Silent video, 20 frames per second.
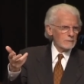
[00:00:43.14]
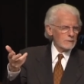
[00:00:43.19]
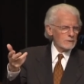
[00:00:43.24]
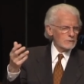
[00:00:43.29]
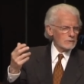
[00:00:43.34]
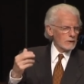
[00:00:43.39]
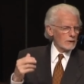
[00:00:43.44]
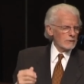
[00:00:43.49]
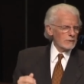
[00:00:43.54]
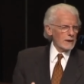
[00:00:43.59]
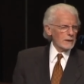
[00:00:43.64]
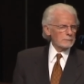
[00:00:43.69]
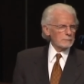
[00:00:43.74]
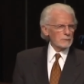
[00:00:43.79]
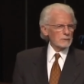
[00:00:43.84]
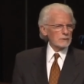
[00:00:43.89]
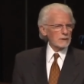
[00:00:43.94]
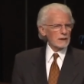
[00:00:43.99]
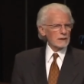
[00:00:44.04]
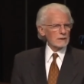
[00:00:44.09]
We saw that
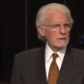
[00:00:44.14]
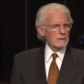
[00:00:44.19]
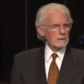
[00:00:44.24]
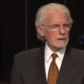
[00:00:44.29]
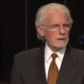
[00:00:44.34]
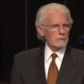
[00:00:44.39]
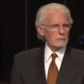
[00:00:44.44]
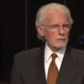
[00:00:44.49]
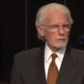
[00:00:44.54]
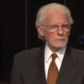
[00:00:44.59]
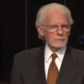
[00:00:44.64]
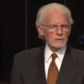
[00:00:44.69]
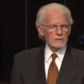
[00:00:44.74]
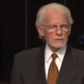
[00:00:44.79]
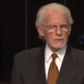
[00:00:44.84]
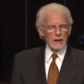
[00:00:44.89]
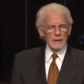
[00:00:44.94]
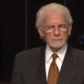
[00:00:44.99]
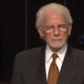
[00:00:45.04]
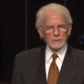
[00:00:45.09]
particularly in
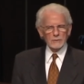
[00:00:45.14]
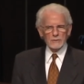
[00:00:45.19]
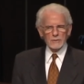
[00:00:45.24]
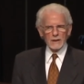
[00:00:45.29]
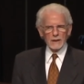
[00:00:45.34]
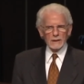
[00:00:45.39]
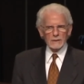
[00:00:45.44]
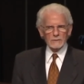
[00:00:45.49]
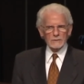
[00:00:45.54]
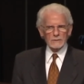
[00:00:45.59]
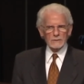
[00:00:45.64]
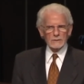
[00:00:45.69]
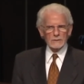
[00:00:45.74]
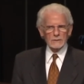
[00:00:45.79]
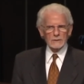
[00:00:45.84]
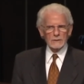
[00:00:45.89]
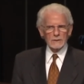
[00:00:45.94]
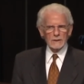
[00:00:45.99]
Romans chapter 6.